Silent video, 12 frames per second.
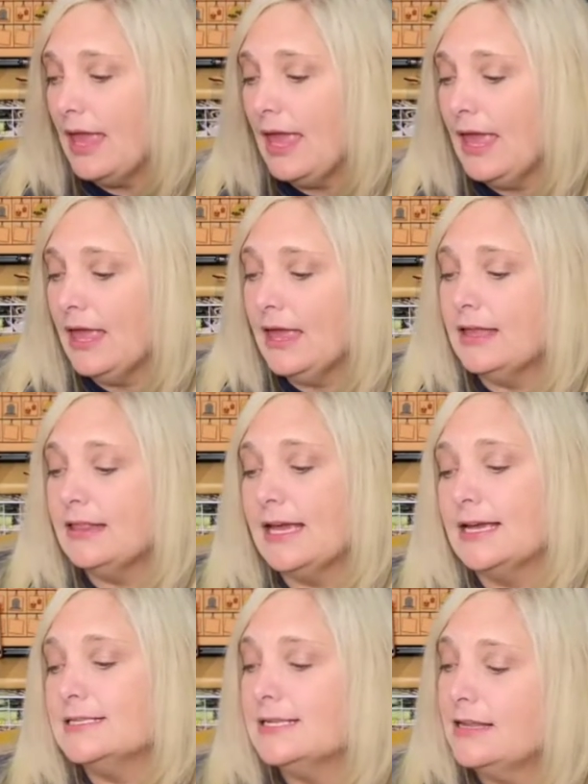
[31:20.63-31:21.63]
And
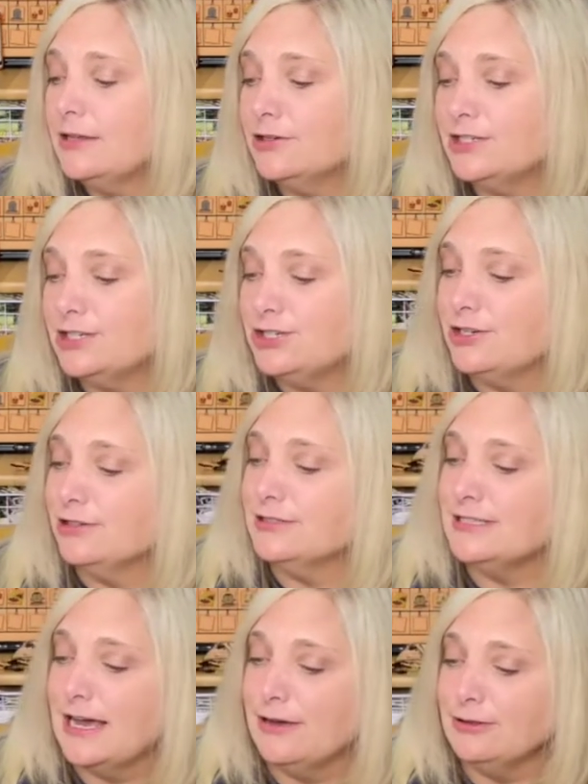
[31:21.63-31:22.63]
like I said, they're digital
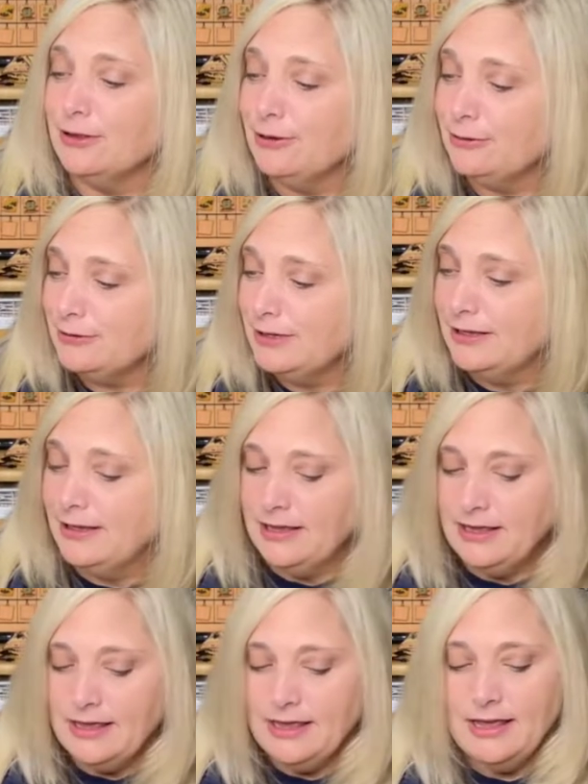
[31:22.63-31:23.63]
download.
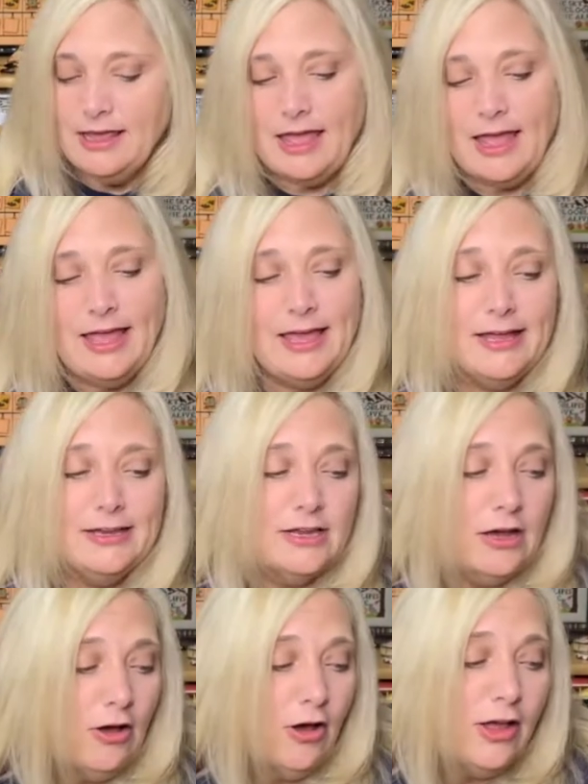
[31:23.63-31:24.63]
And
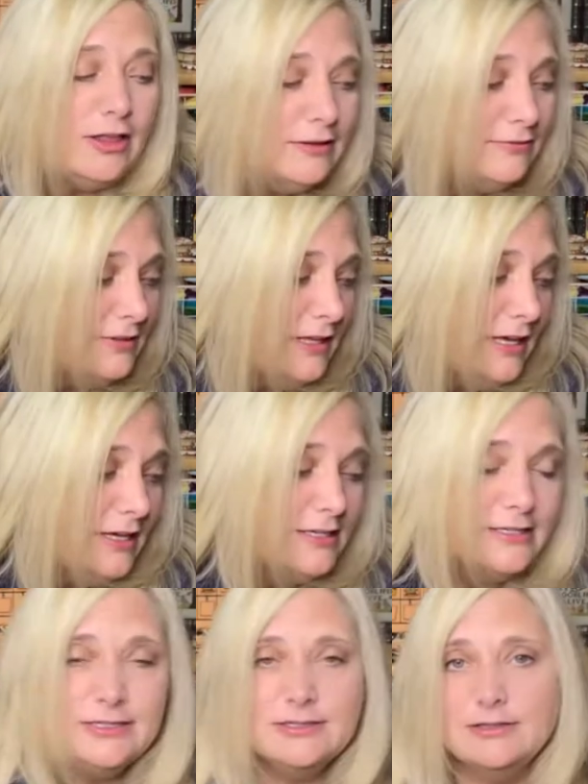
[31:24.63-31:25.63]
all of
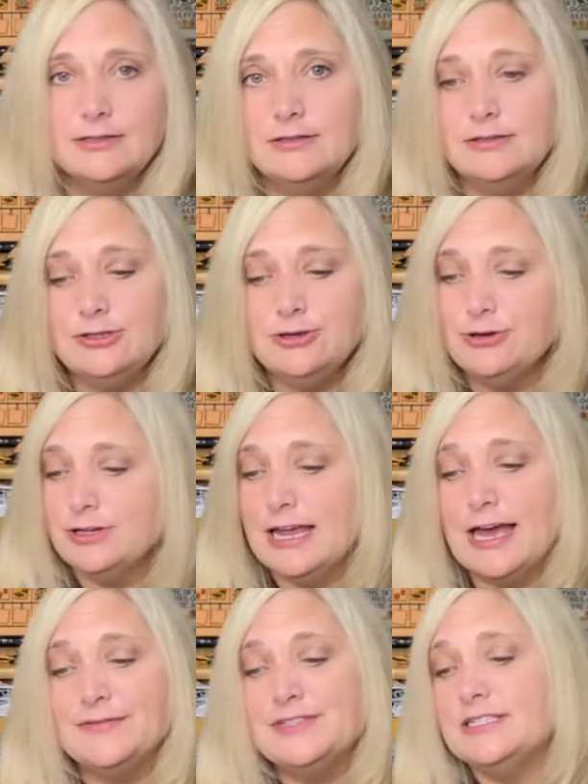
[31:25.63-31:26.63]
these, you could
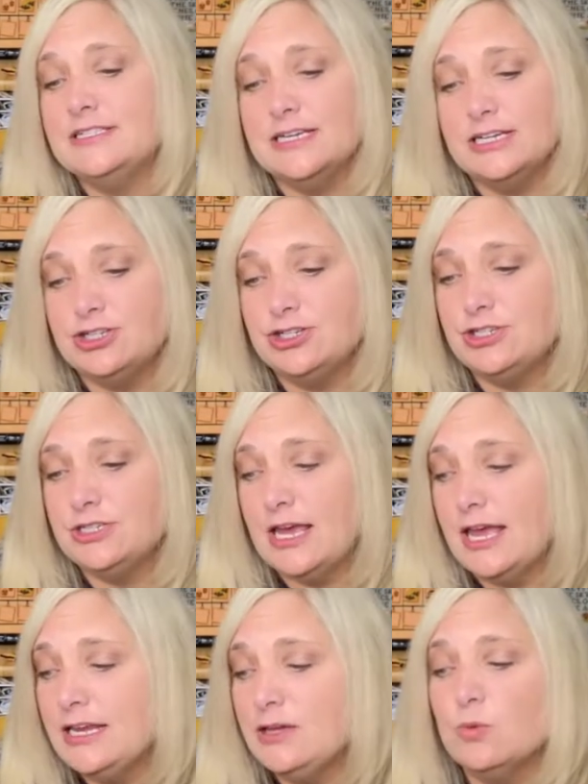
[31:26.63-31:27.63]
have stitched
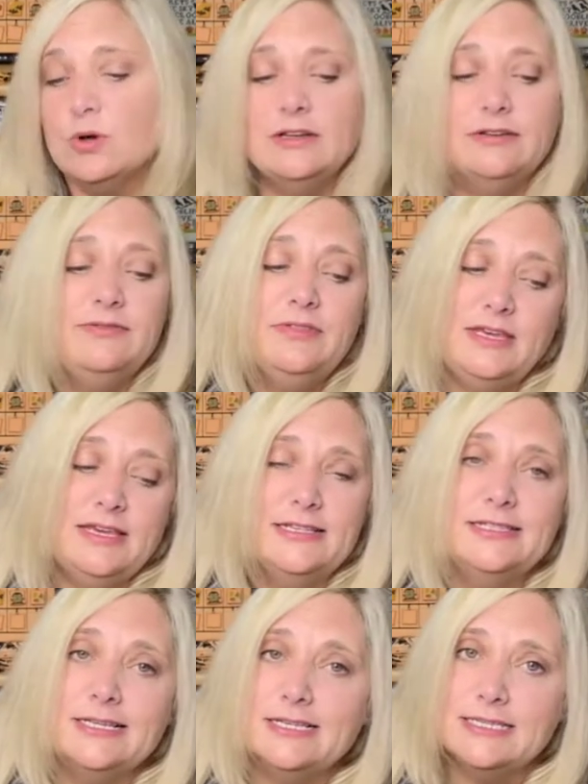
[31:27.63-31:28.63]
any one of
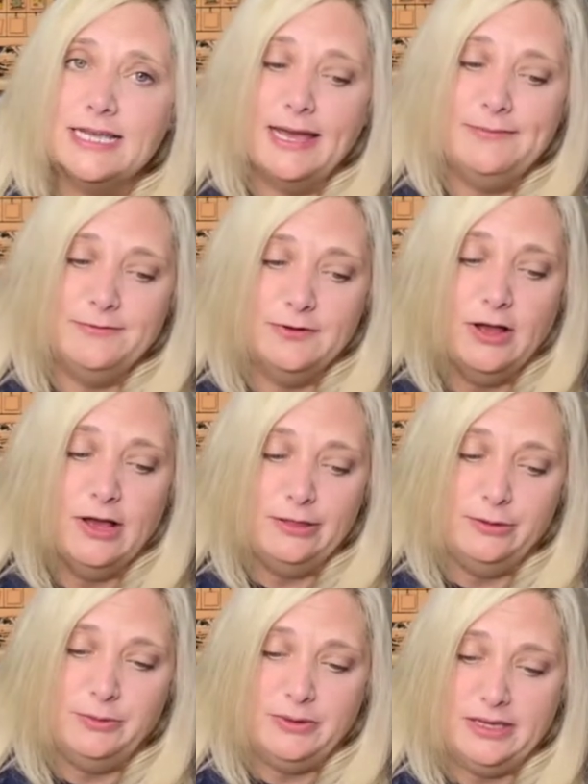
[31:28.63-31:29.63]
these in time for
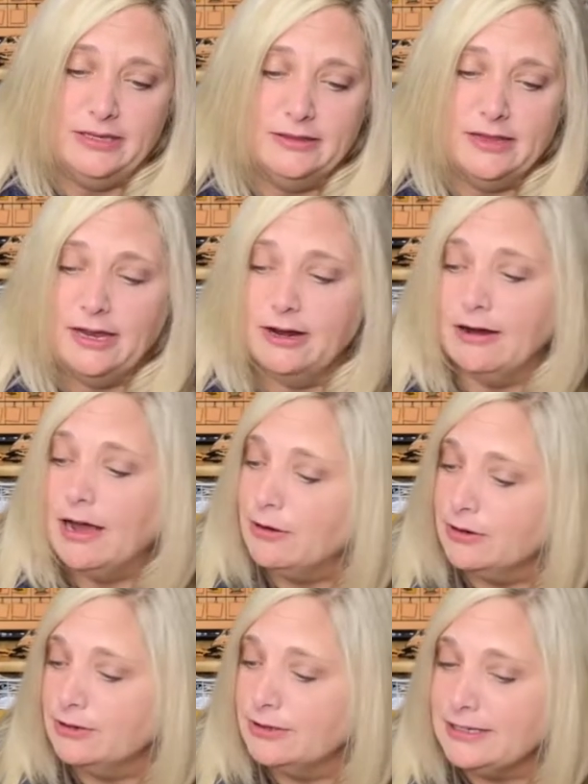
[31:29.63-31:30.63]
Halloween. They are out
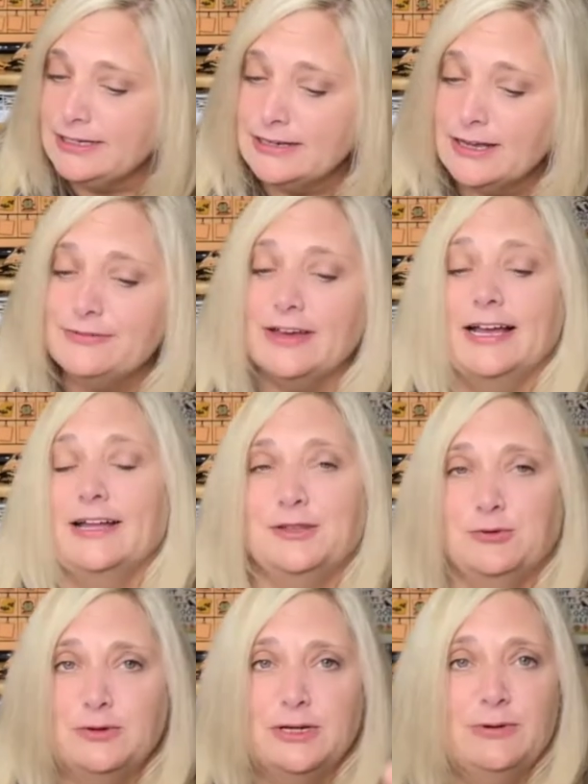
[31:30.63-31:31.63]
early enough. I got
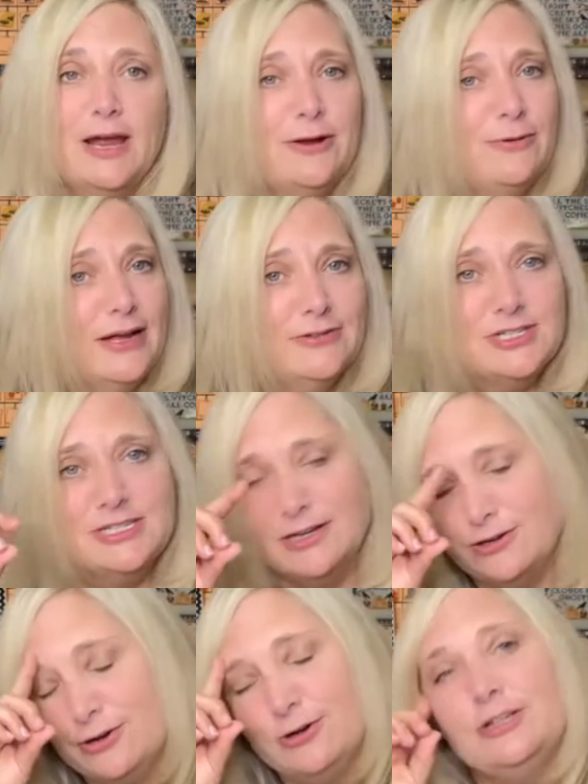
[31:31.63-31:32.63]
the Rick Rack rounds
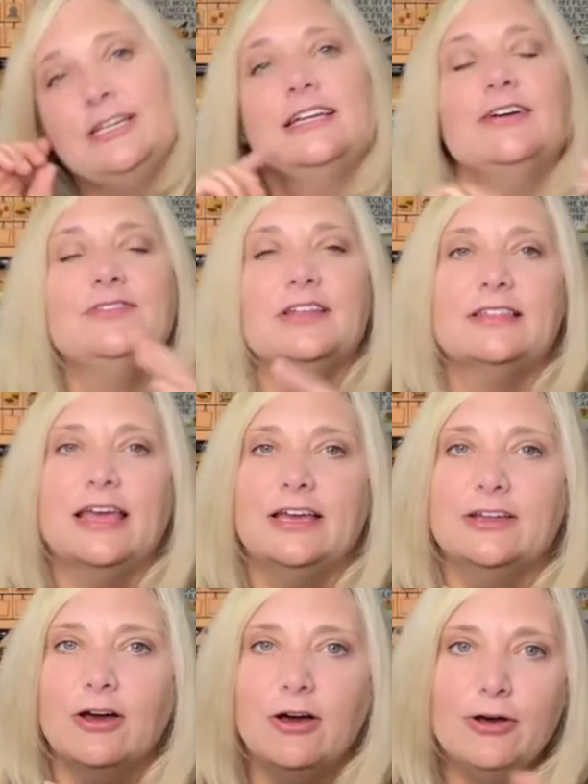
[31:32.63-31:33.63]
done early enough that they
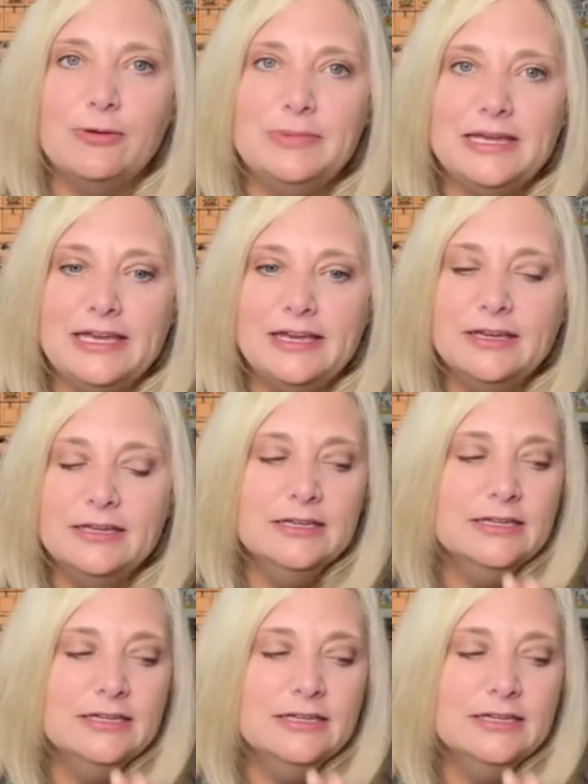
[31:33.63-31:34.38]
could all be,